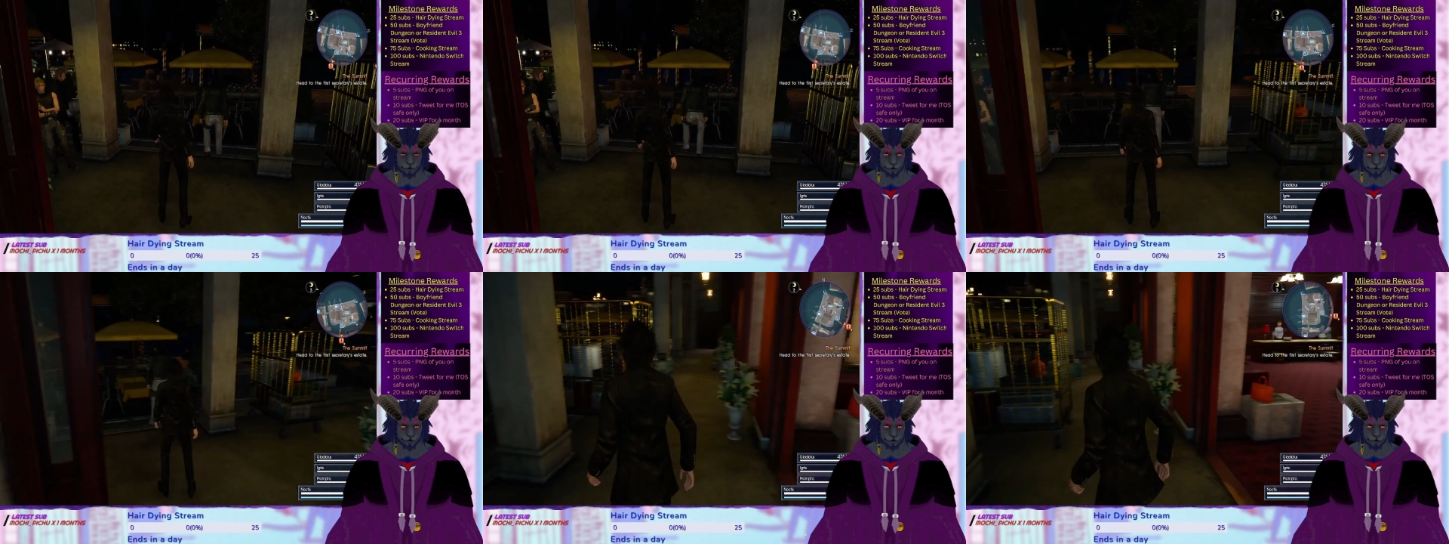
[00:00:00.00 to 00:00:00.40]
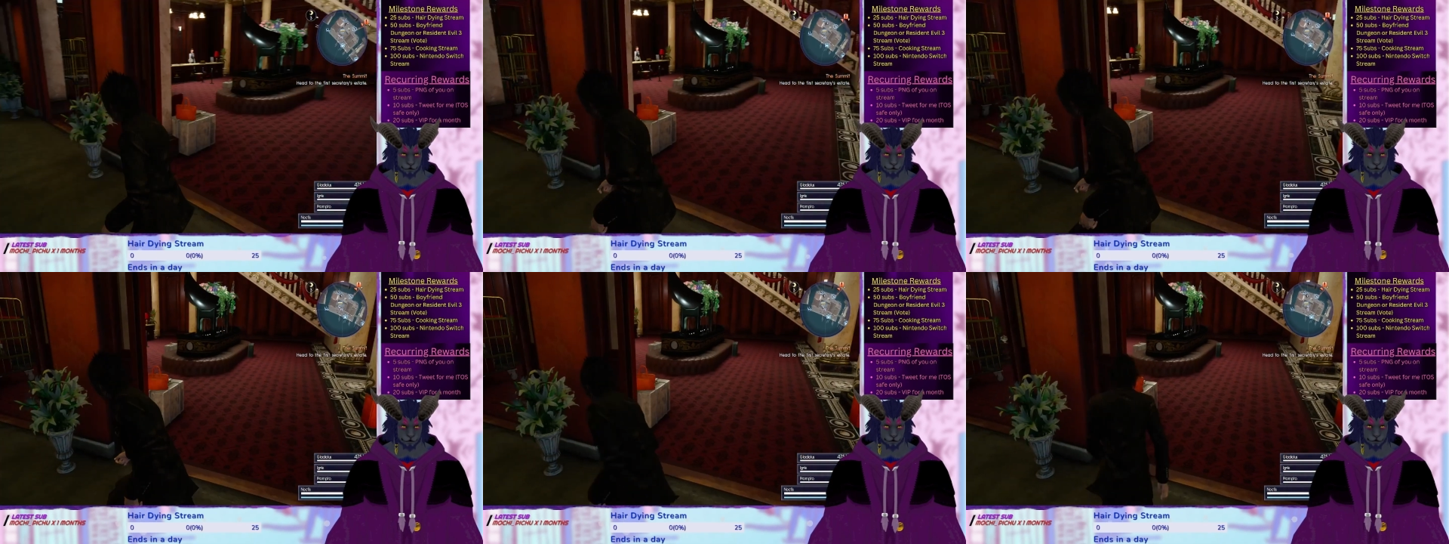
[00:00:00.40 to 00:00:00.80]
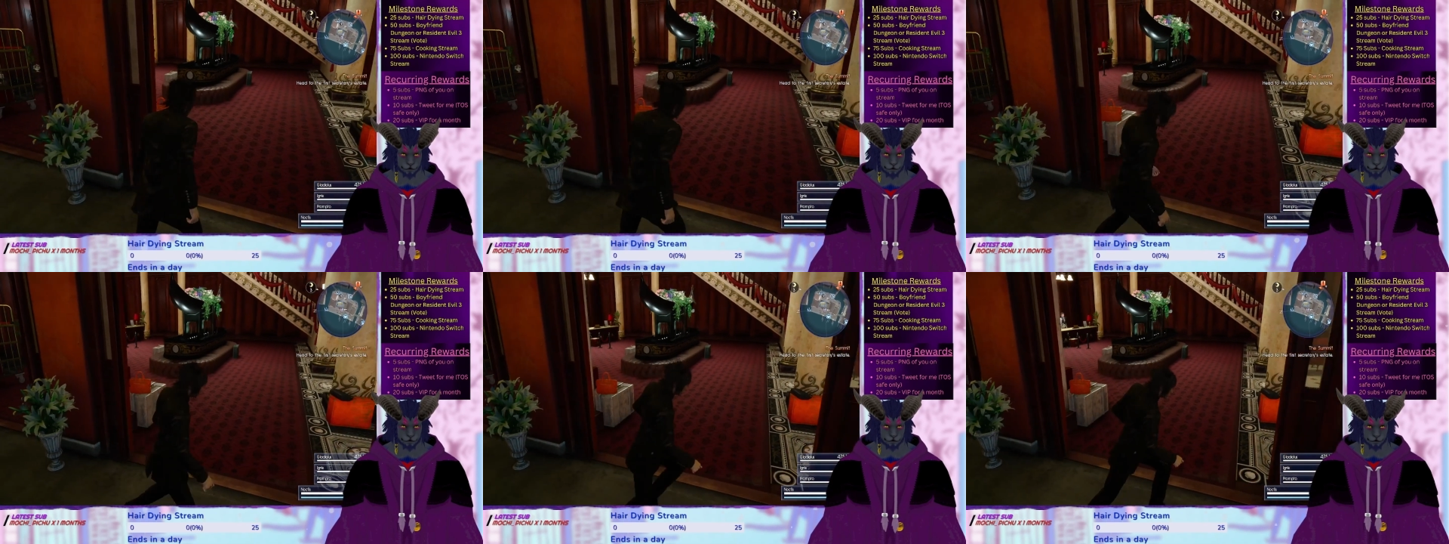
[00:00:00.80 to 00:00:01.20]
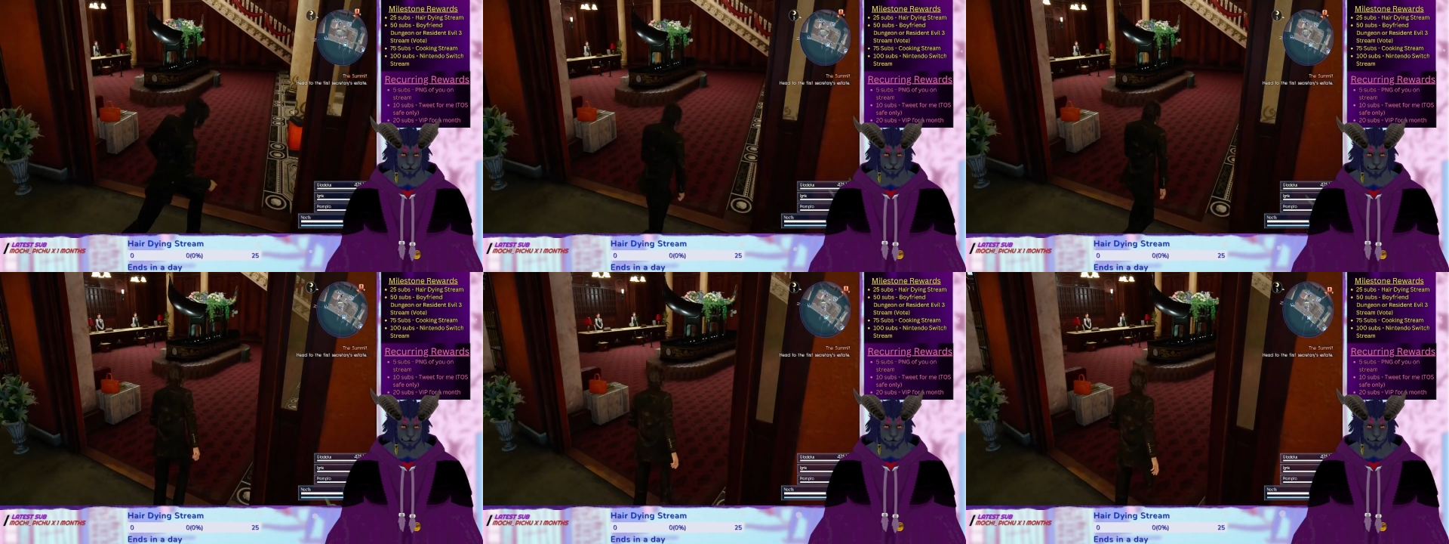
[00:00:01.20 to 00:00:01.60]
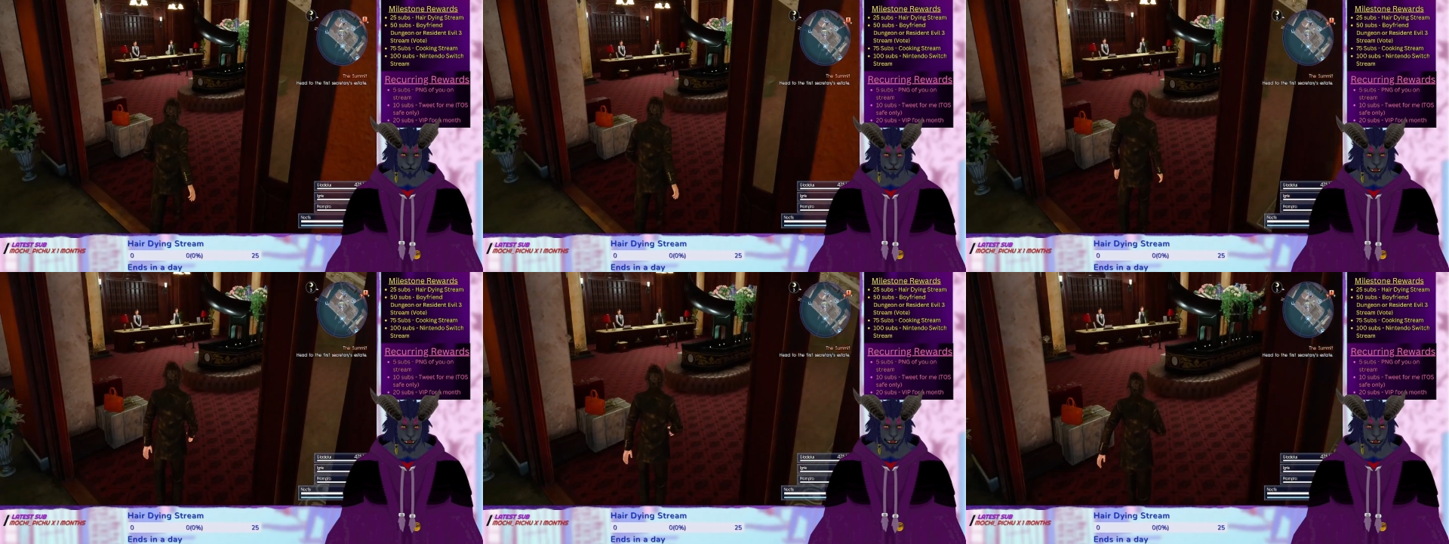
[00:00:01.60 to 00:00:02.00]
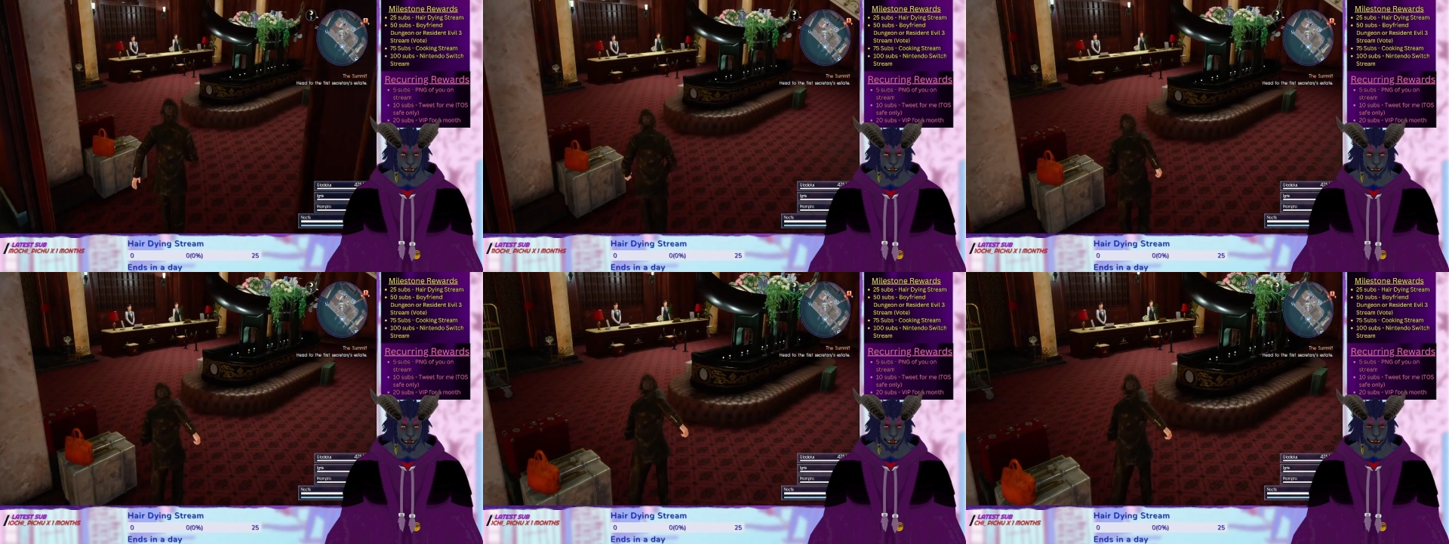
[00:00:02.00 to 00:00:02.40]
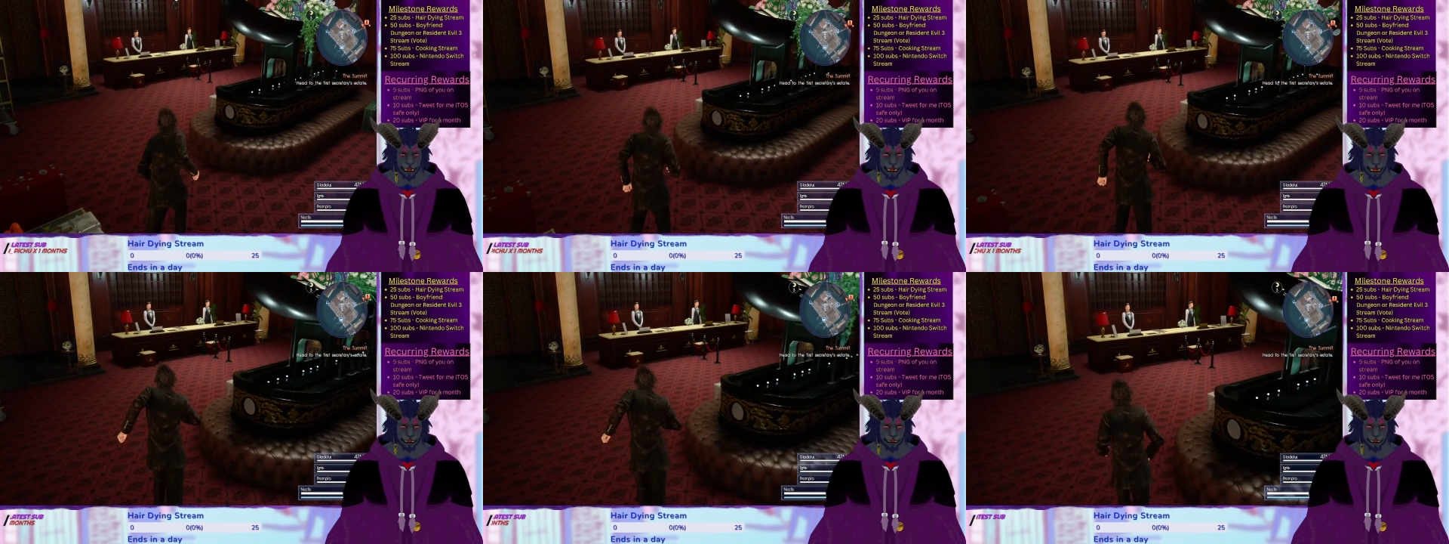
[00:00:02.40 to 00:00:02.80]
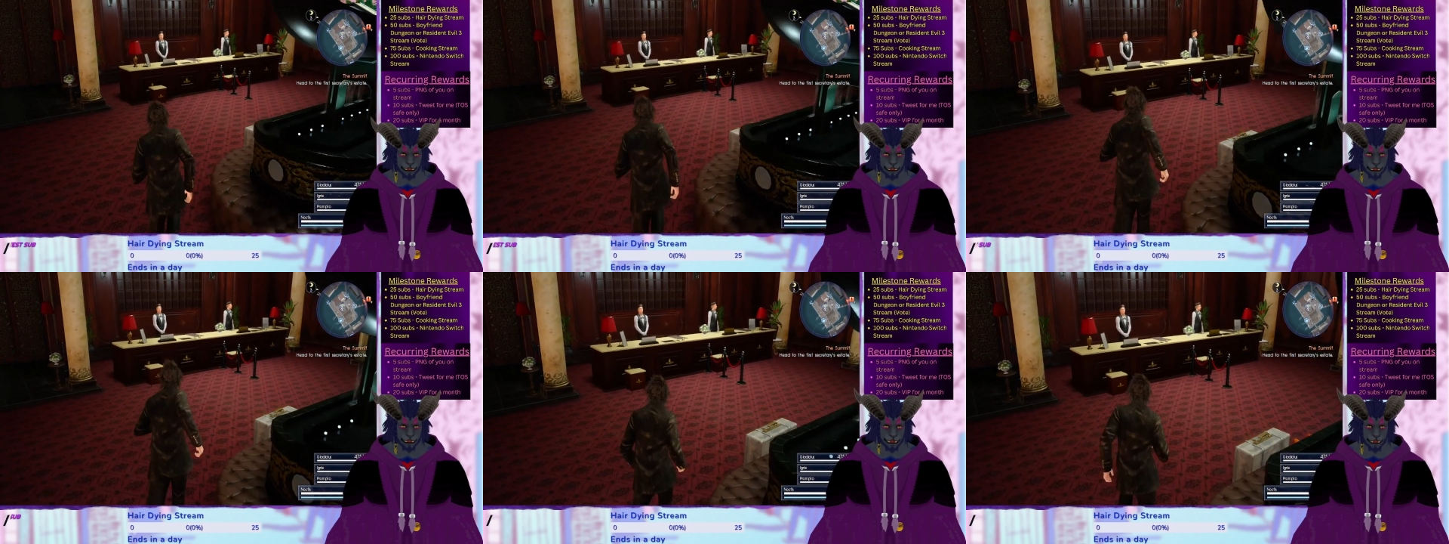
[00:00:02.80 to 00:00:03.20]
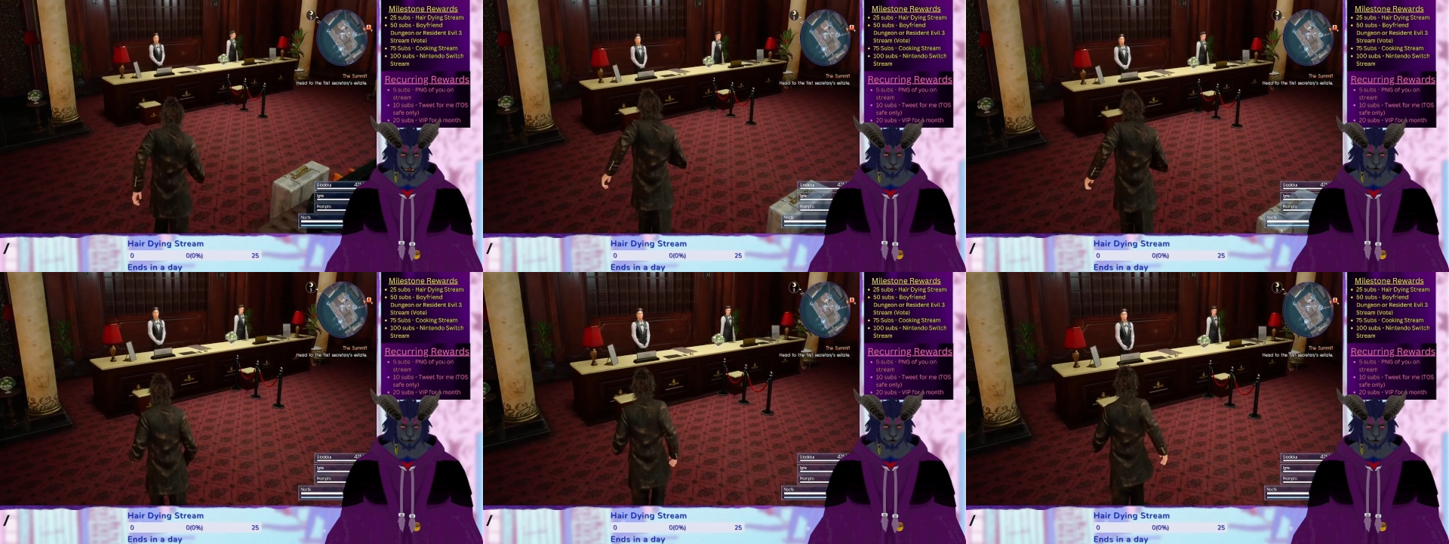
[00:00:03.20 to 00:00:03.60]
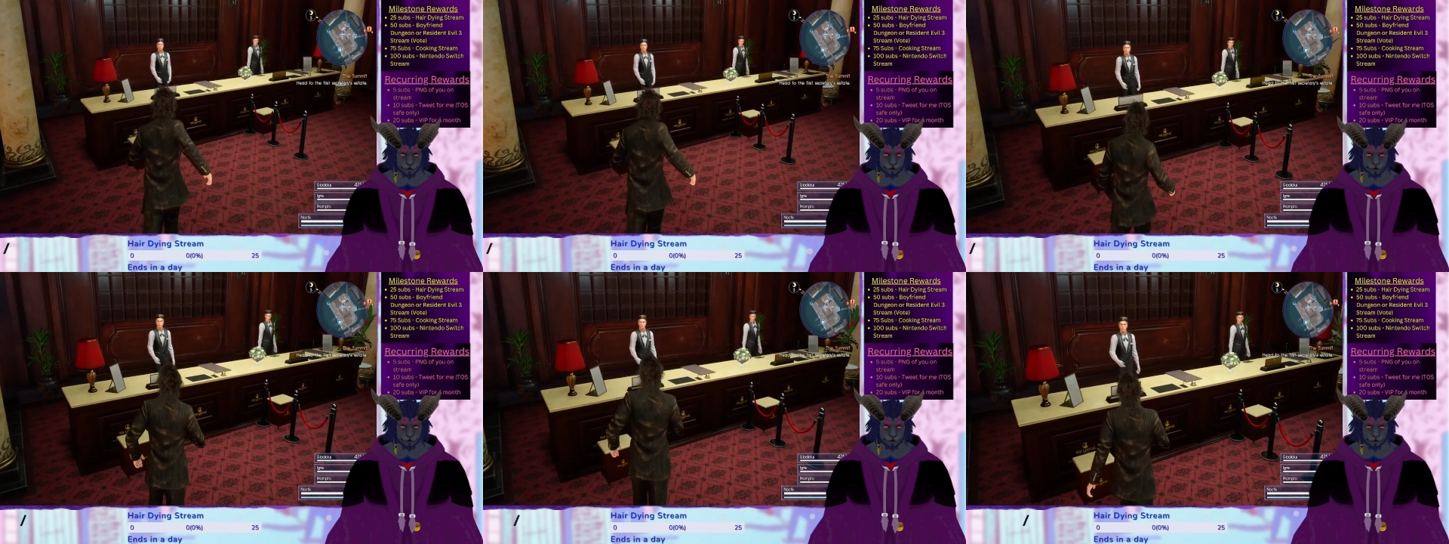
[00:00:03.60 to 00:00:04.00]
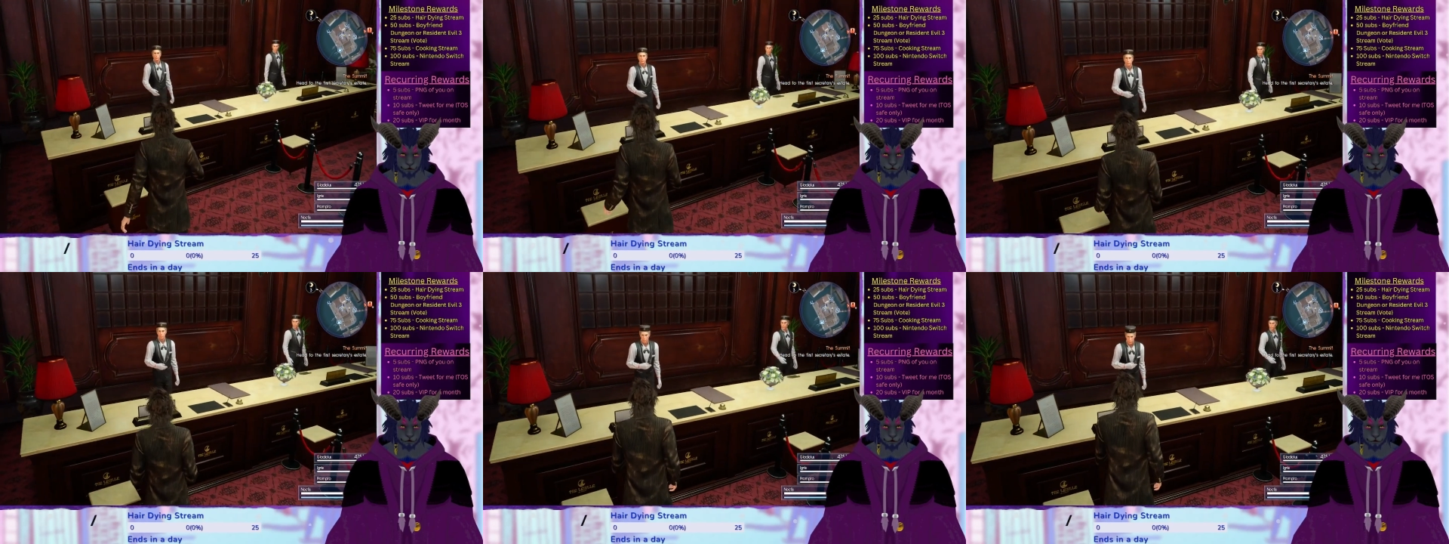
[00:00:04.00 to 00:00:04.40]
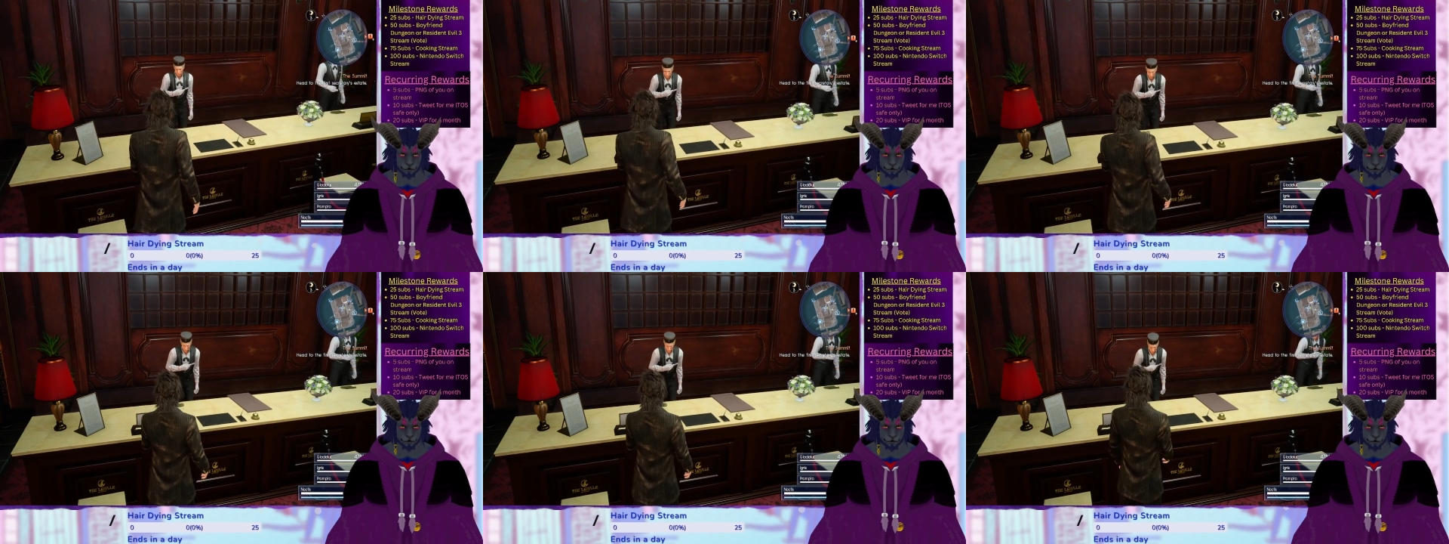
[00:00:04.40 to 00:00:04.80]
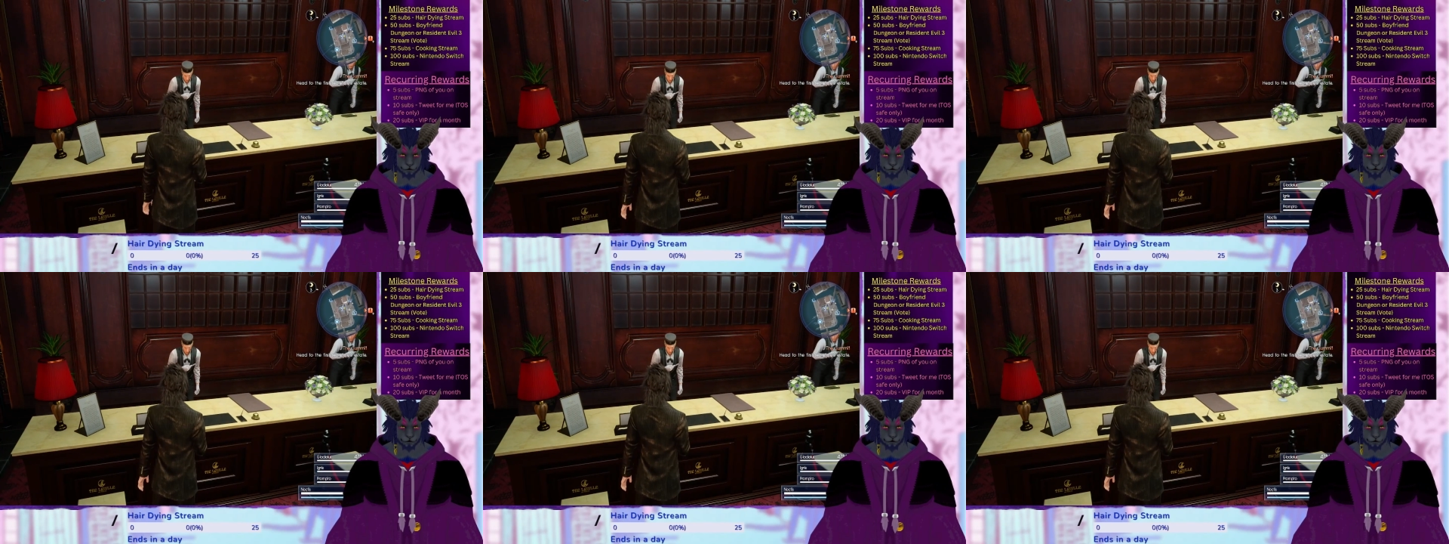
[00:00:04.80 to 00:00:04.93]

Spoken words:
(no speaker visible)